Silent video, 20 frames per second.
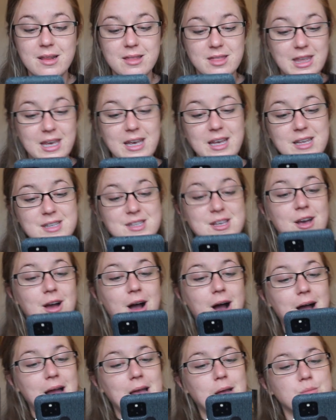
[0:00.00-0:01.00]
These,
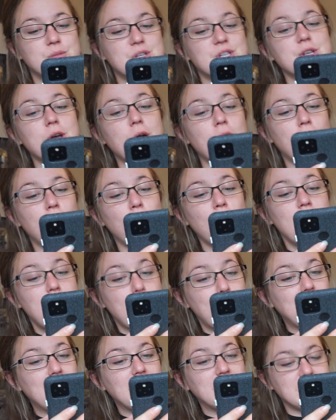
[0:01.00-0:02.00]
I am so
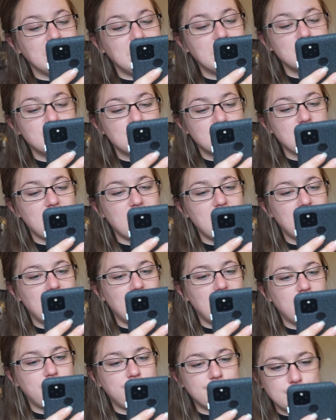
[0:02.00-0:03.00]
bloody
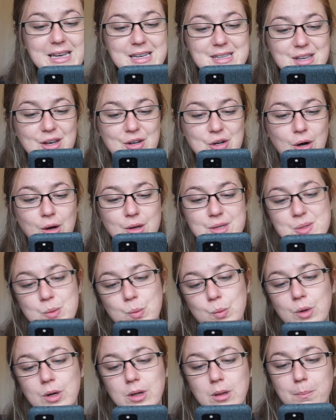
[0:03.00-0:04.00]
chuffed. These COS
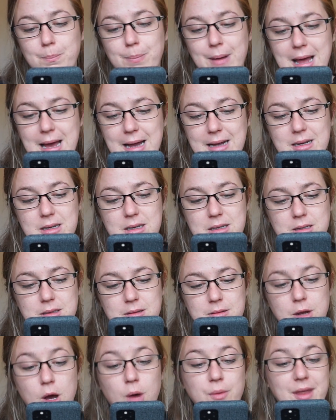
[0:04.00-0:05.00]
wool black,
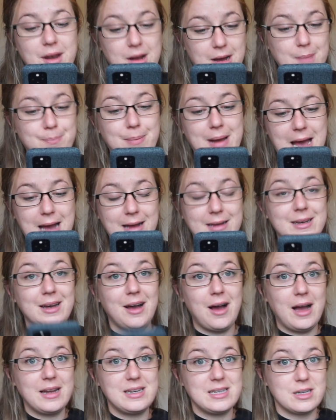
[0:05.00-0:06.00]
no, they're not a black.
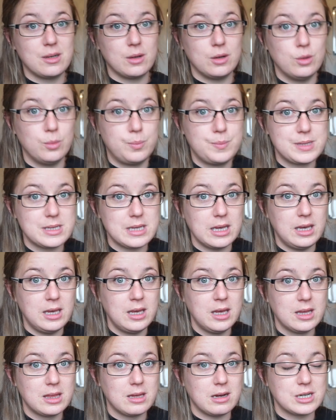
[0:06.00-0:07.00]
I did an
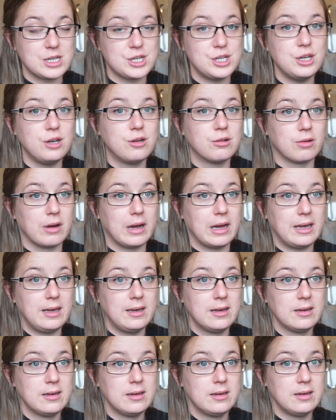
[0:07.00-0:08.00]
oopsie, they're actually
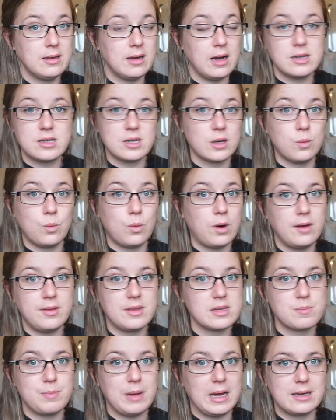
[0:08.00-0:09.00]
grey. I don't know why
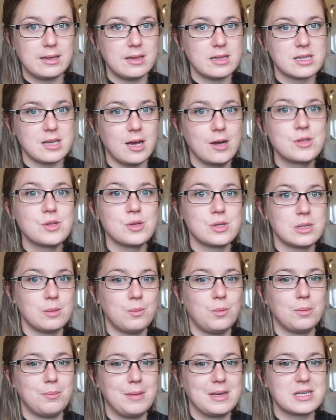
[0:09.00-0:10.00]
there's black in the title.
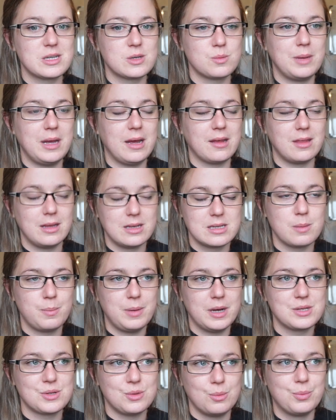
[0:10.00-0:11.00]
Someone messaged me, I think it's the
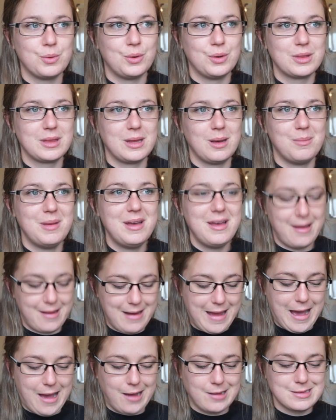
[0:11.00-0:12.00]
person who bought them, and
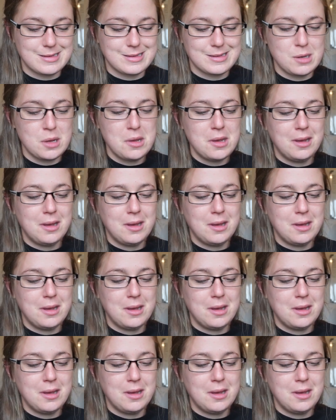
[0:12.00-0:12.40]
asked.